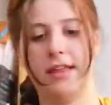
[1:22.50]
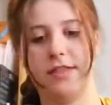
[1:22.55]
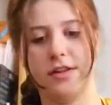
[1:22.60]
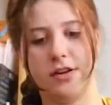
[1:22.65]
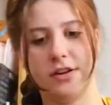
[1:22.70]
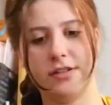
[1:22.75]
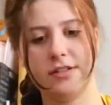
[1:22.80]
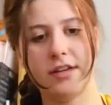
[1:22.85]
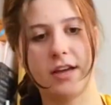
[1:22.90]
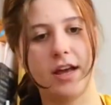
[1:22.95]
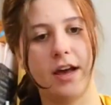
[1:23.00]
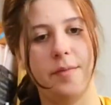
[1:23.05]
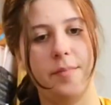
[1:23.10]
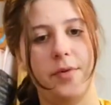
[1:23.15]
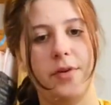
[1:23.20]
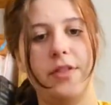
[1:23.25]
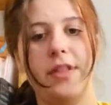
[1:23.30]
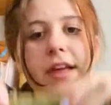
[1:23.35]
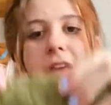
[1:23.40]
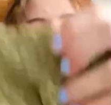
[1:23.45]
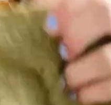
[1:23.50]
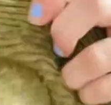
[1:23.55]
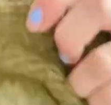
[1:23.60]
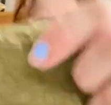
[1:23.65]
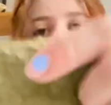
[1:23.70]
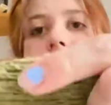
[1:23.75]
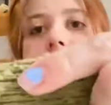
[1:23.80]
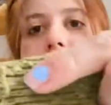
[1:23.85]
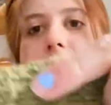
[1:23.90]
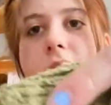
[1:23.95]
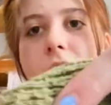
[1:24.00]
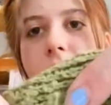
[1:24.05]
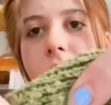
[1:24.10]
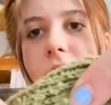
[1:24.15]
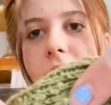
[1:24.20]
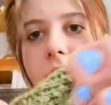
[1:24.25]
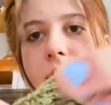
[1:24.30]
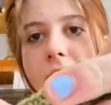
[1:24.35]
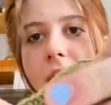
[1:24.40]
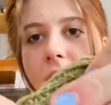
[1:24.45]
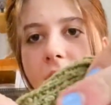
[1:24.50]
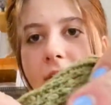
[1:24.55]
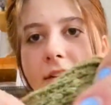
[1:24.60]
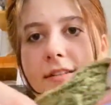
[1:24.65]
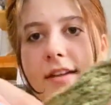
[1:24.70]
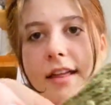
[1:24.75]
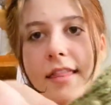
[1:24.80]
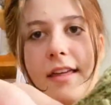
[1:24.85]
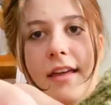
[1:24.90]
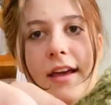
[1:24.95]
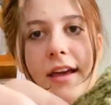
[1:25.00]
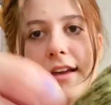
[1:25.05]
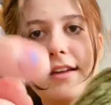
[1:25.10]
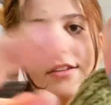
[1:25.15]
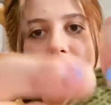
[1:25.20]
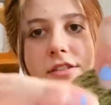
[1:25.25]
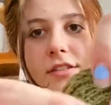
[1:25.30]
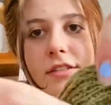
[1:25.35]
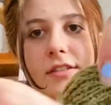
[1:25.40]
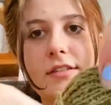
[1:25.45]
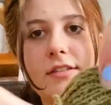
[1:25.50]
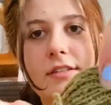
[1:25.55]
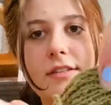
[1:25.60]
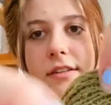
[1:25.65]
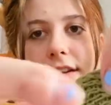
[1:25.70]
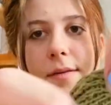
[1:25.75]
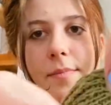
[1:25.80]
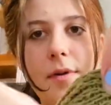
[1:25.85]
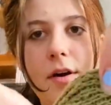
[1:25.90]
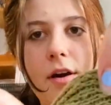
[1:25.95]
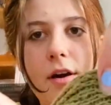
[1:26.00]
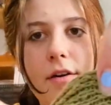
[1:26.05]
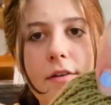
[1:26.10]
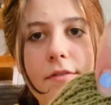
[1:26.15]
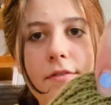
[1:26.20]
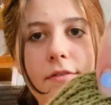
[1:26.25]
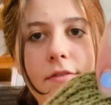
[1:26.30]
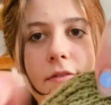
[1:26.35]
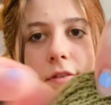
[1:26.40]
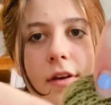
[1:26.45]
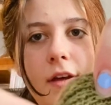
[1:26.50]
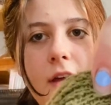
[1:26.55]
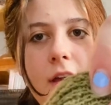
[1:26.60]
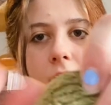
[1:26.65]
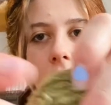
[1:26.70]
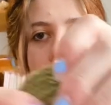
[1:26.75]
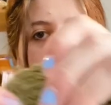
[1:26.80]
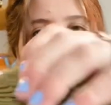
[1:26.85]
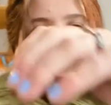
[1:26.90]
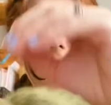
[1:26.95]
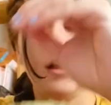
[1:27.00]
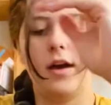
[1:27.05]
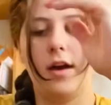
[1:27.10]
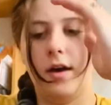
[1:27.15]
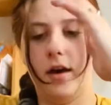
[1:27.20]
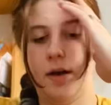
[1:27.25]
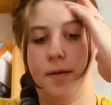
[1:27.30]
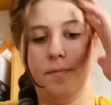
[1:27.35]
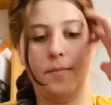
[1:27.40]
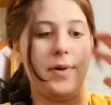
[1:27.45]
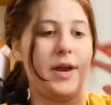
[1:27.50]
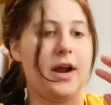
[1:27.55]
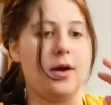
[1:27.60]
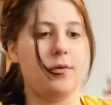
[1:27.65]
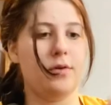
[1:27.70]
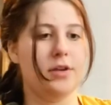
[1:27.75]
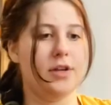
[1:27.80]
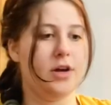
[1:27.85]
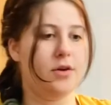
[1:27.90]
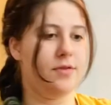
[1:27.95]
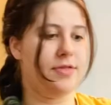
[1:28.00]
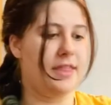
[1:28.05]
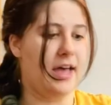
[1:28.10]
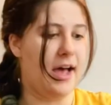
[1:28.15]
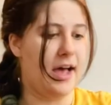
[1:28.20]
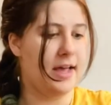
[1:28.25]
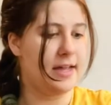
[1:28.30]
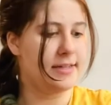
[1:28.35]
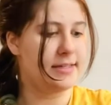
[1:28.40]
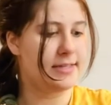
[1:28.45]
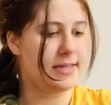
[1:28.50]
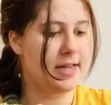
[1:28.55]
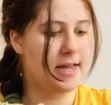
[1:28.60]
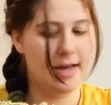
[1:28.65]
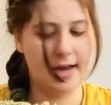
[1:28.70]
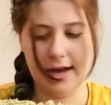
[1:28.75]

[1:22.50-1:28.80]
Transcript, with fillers: There is a couple like little snags that I think I could just snip off, um but I will note that.